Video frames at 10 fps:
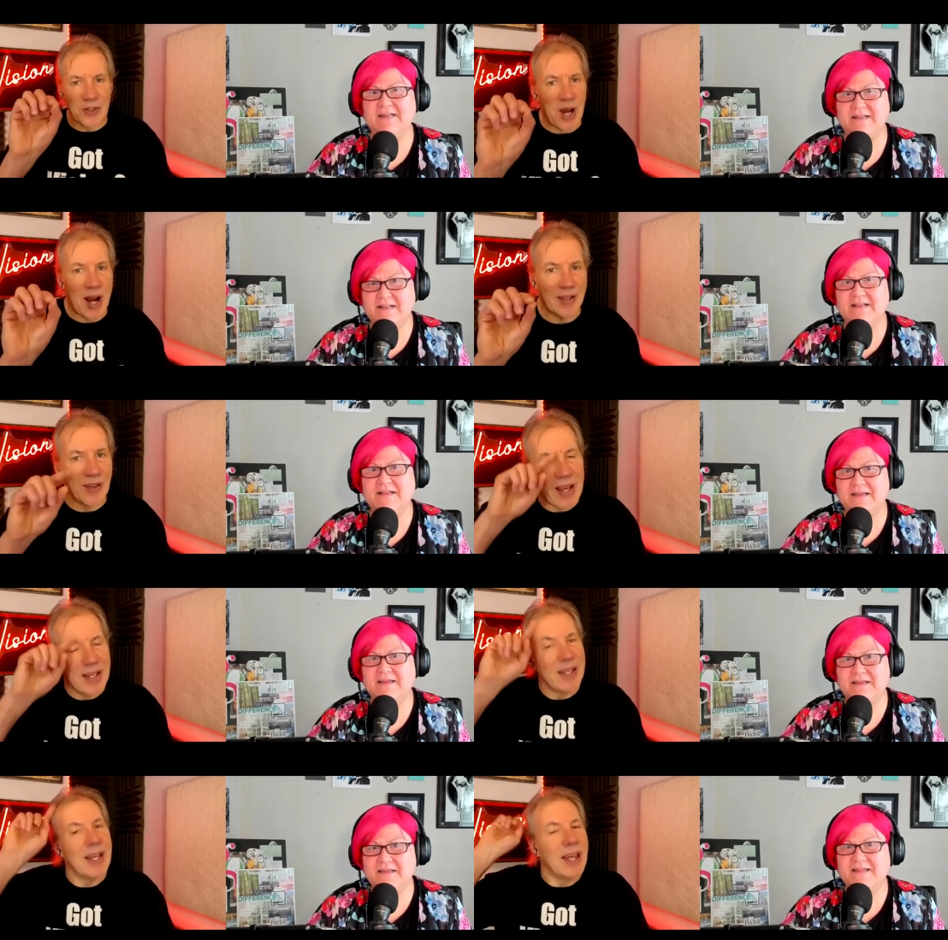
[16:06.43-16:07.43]
Speaker 1: shining
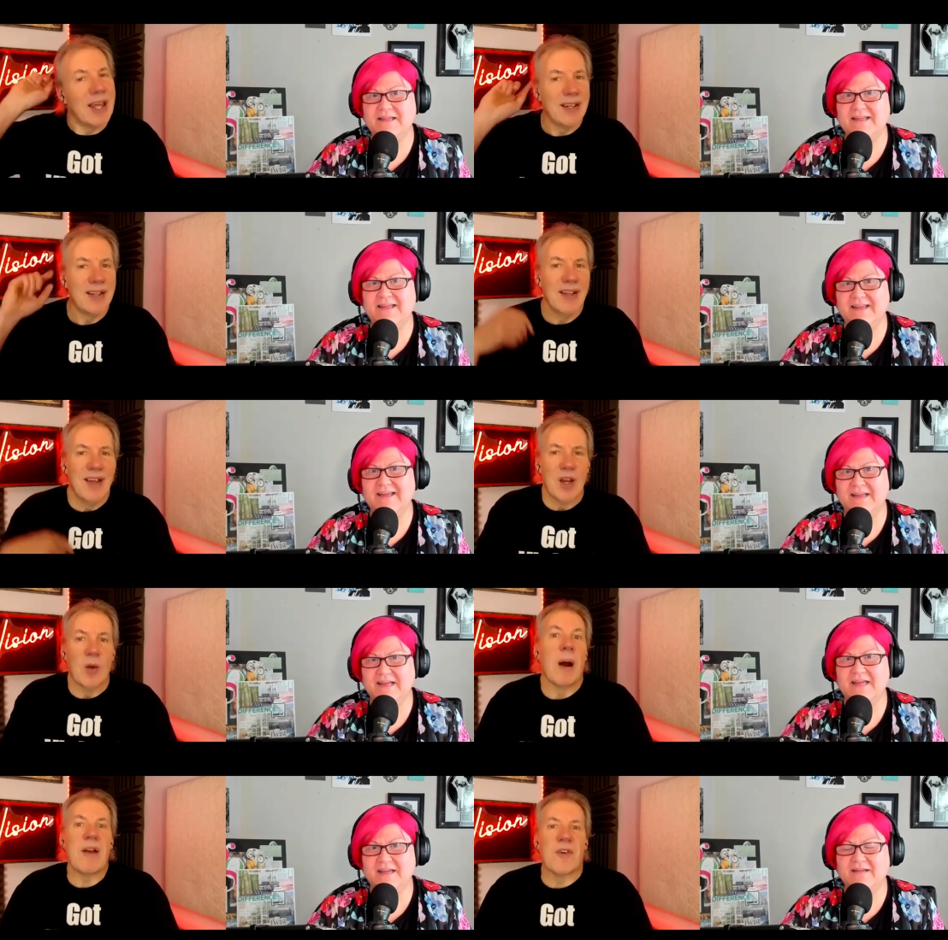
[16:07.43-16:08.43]
light in it you
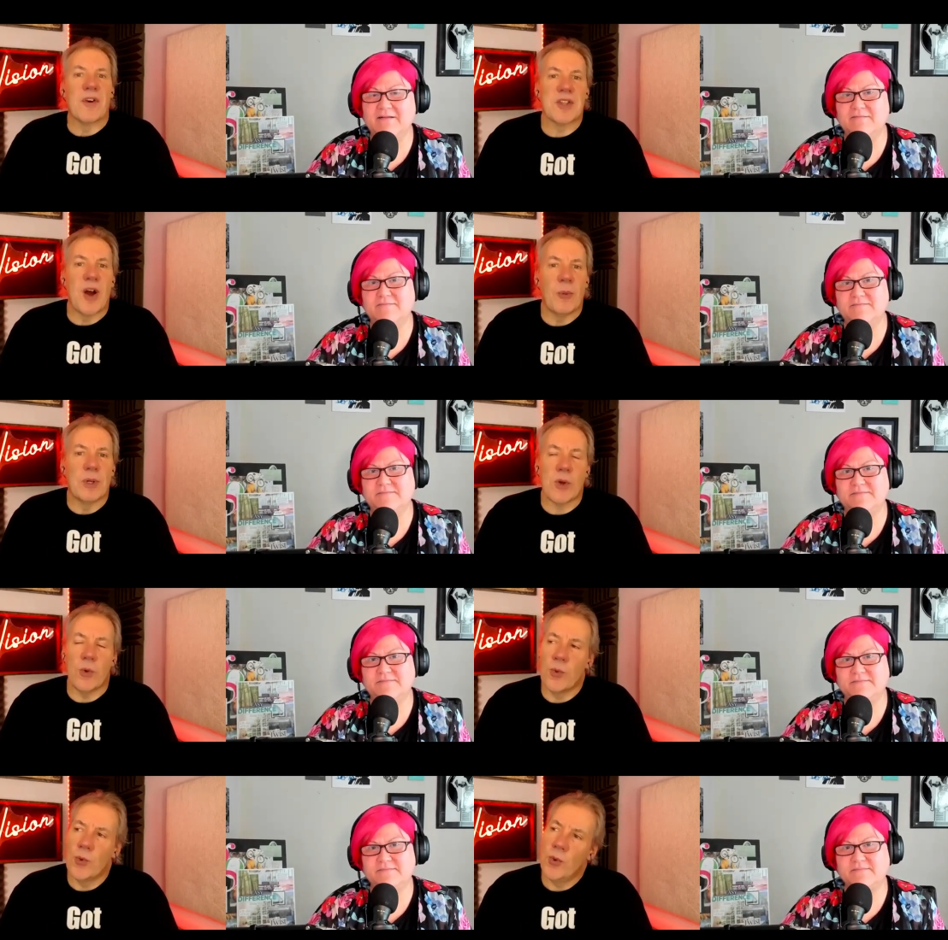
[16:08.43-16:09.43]
know, my first thought was,
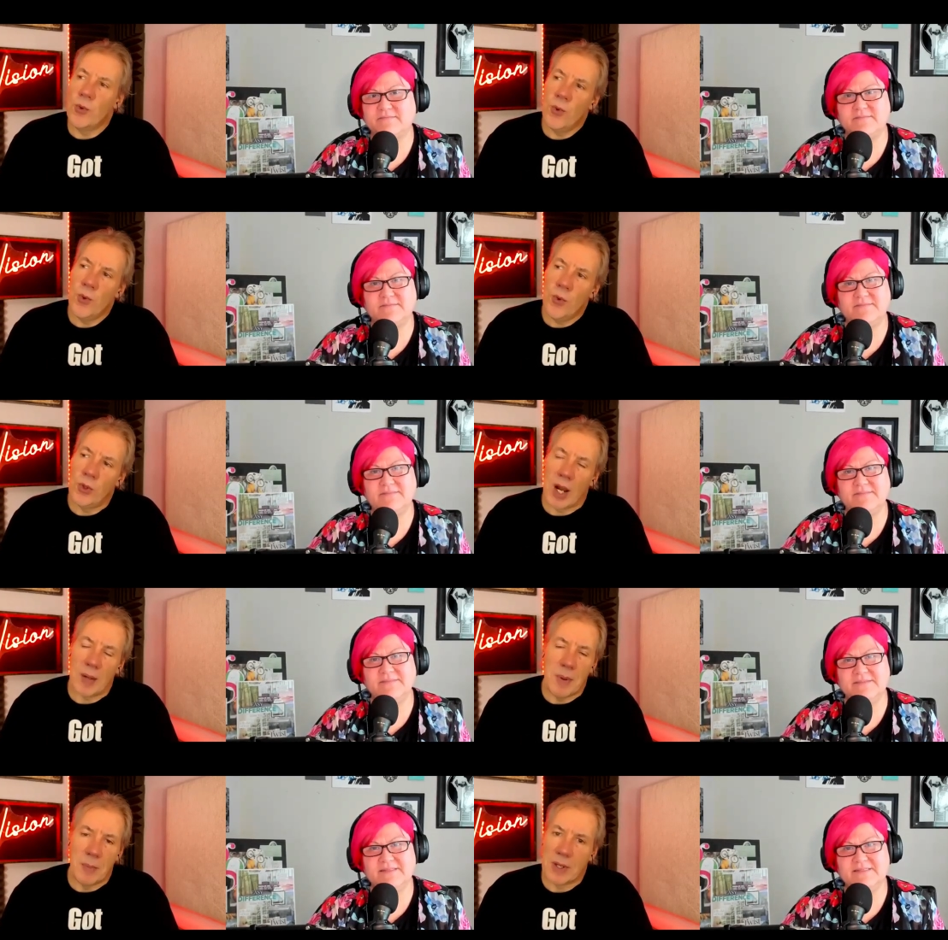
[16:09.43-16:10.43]
ooh, a
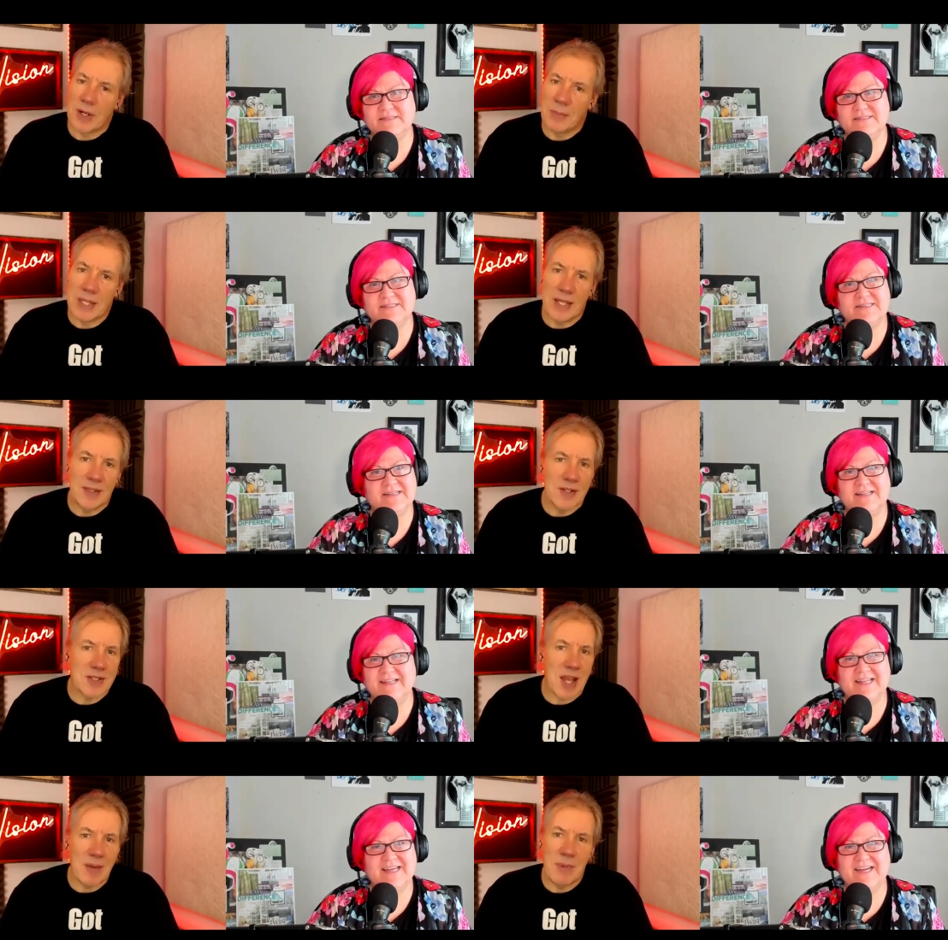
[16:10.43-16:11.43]
lot of people are going to be getting their
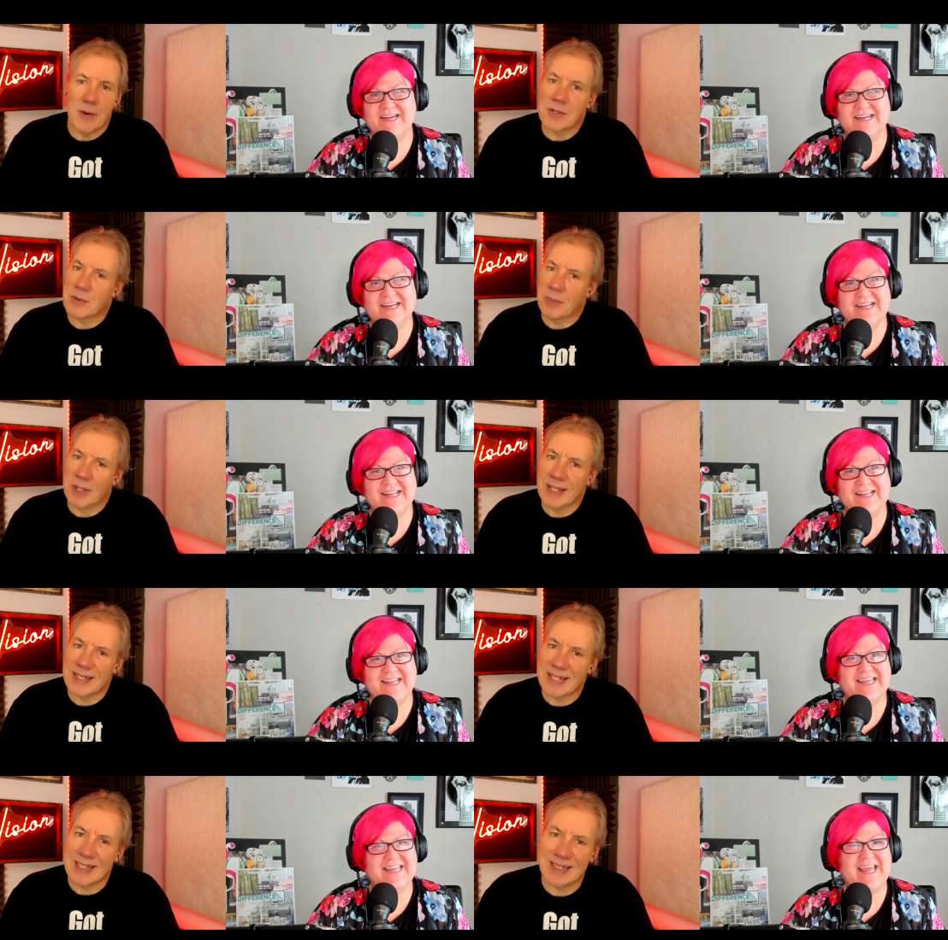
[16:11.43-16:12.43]
side mirrors
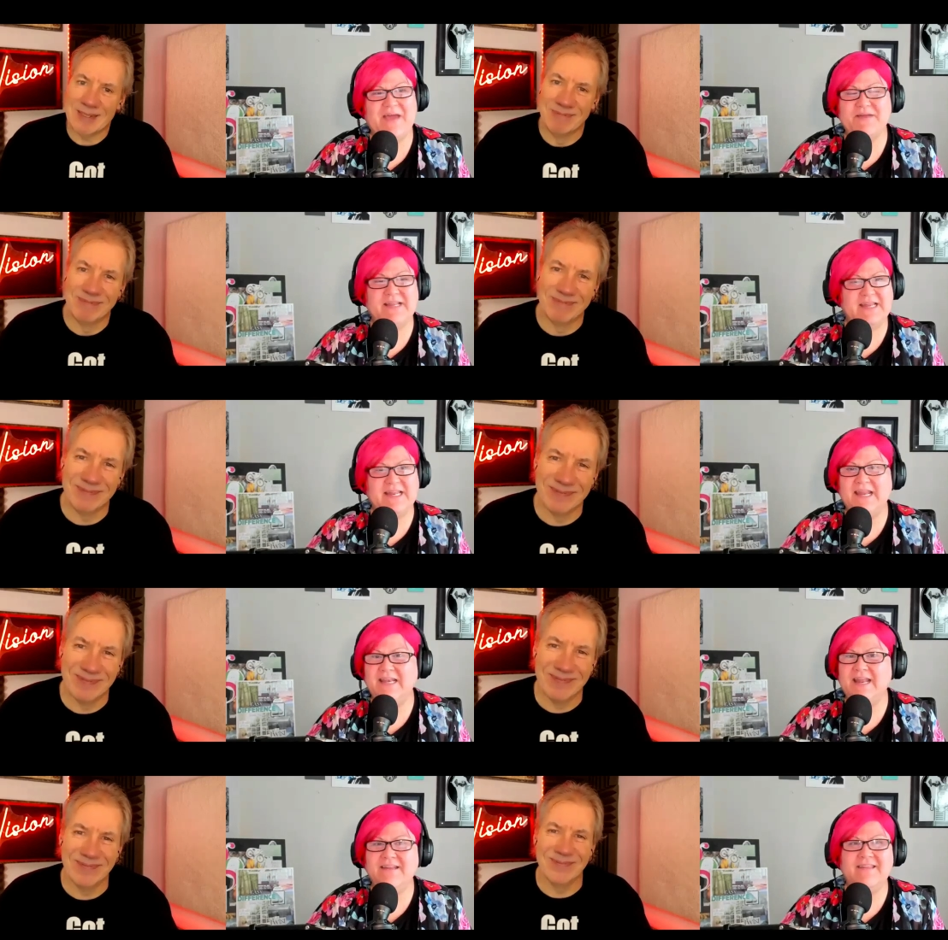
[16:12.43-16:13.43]
replaced.
Speaker 2: Yeah, but it,
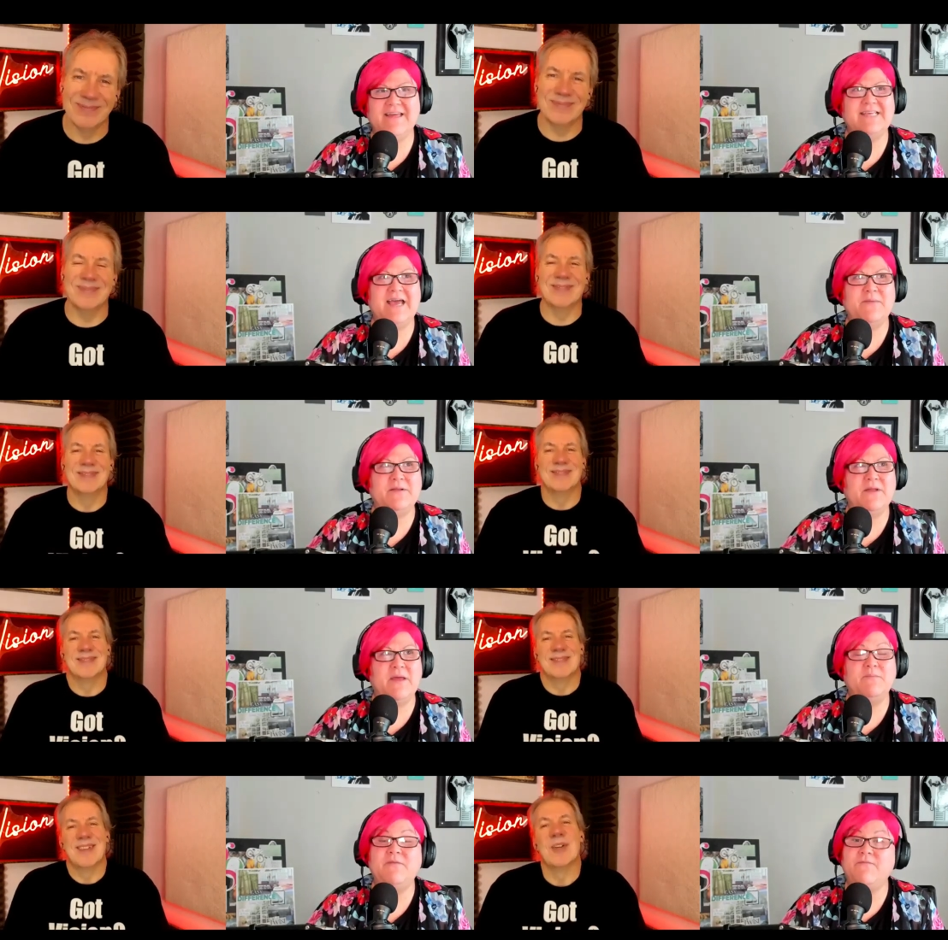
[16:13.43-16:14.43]
none of that's
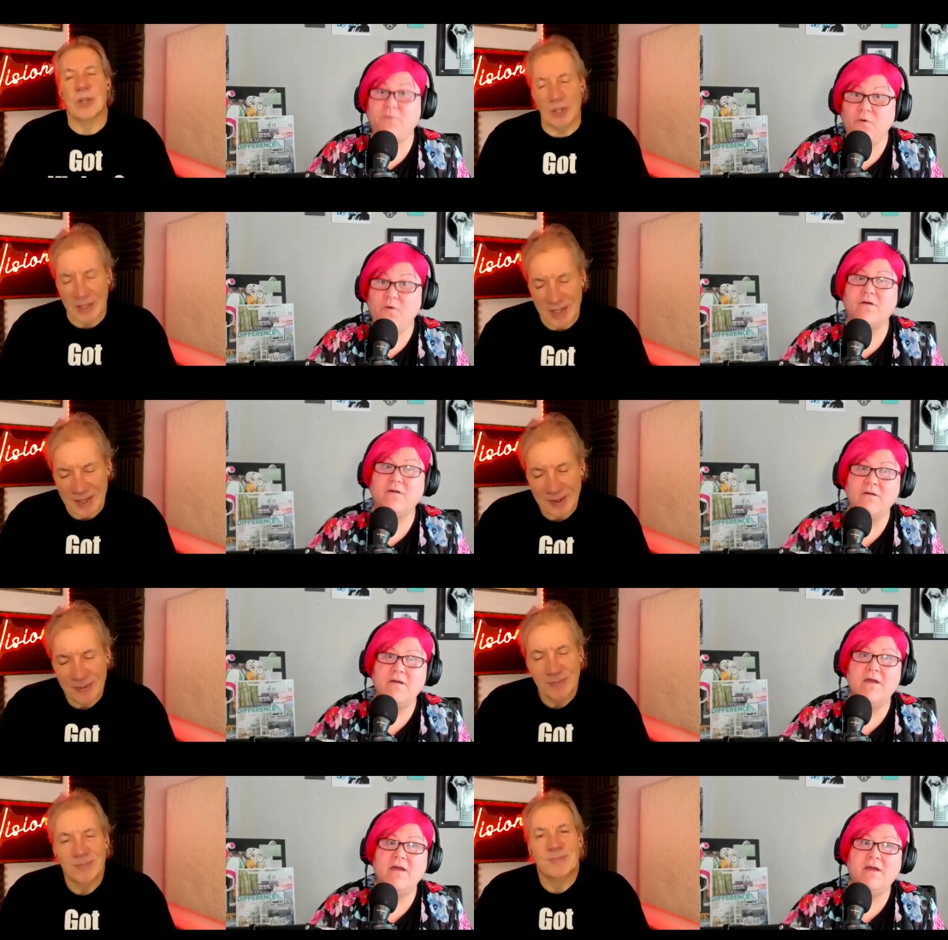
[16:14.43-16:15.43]
happened. And
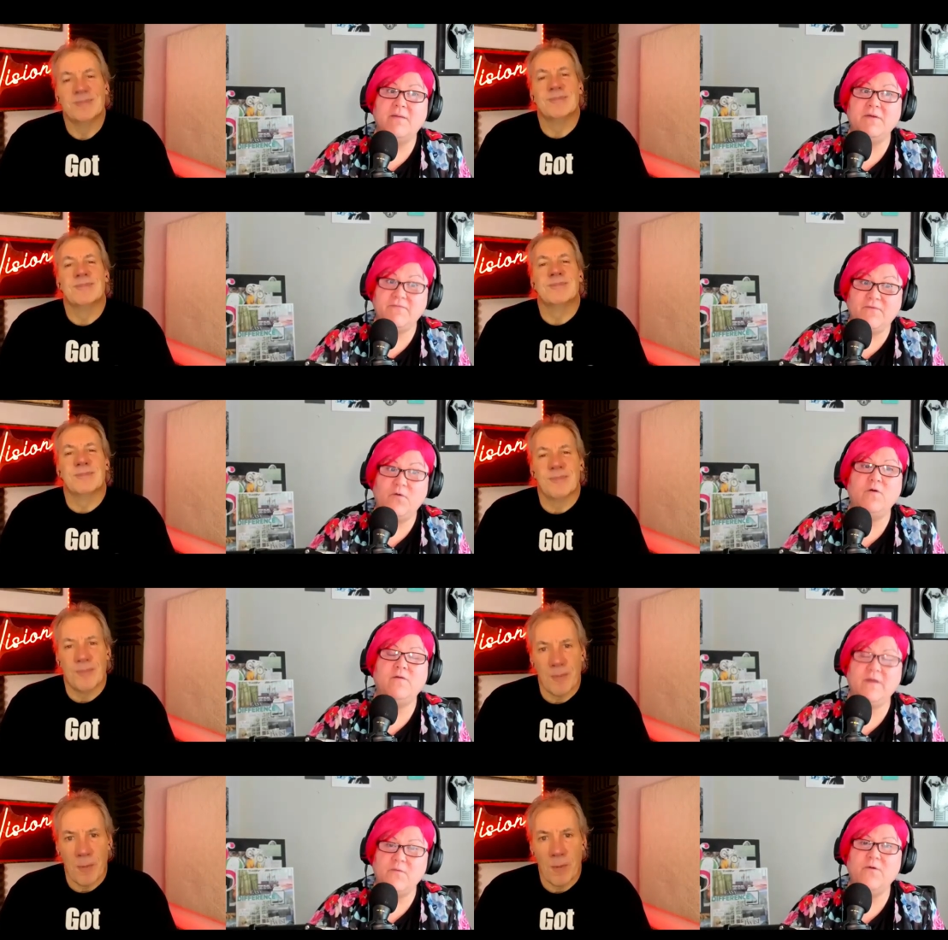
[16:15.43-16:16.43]
before, Good.
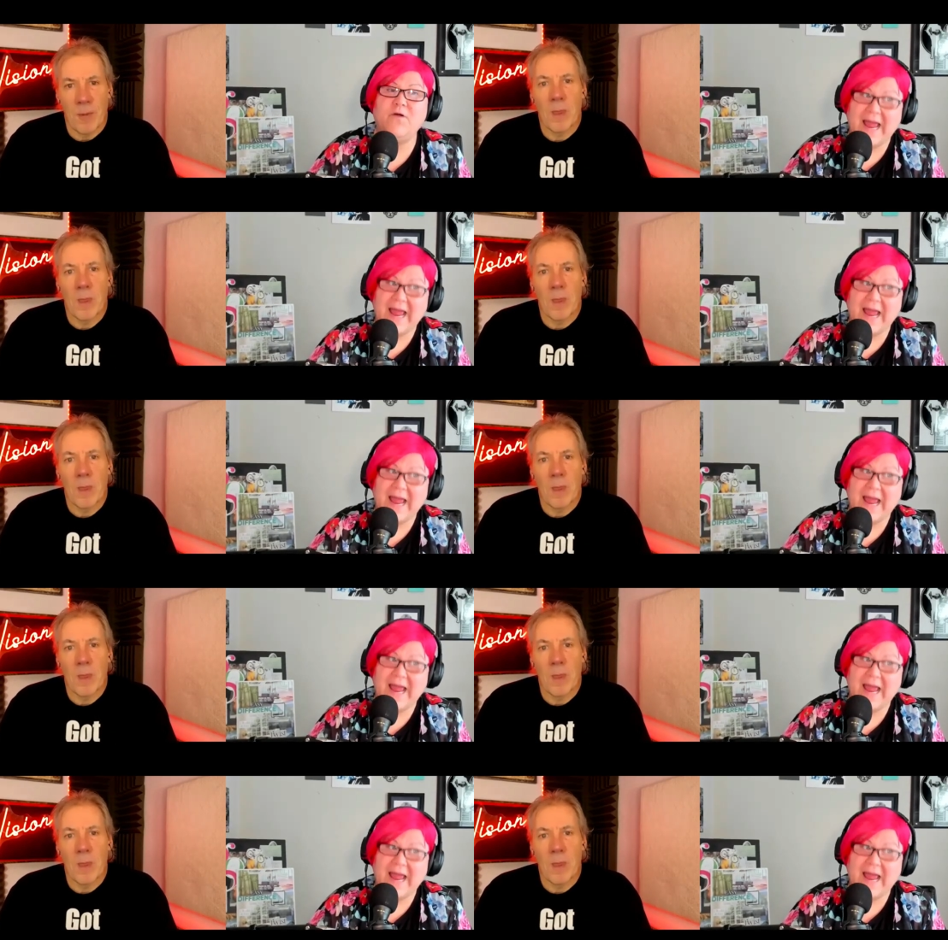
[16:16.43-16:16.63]
before there were